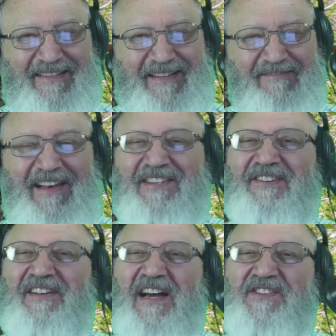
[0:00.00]
Well, it's
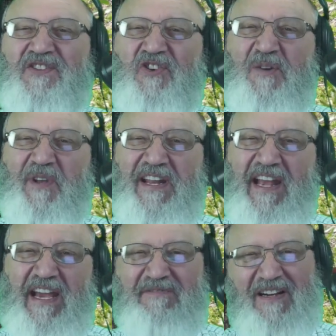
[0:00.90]
so nice you joined me
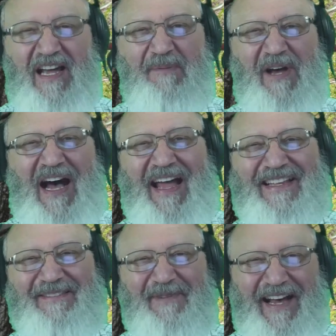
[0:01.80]
today for Climb the
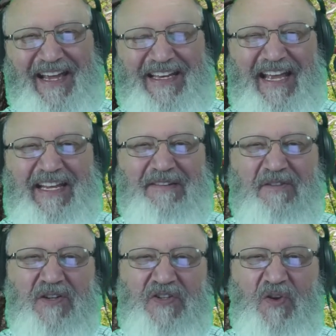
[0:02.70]
Heights, my daily
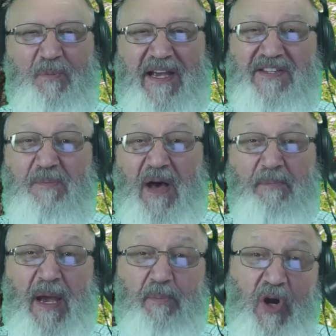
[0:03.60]
devotional based
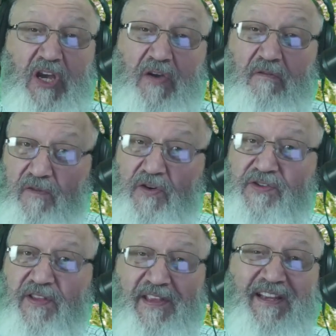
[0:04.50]
upon my book,
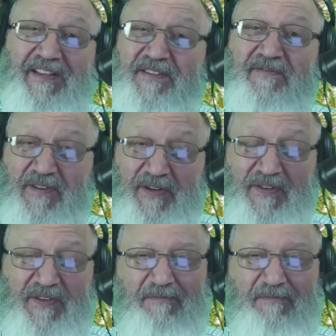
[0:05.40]
First Things First.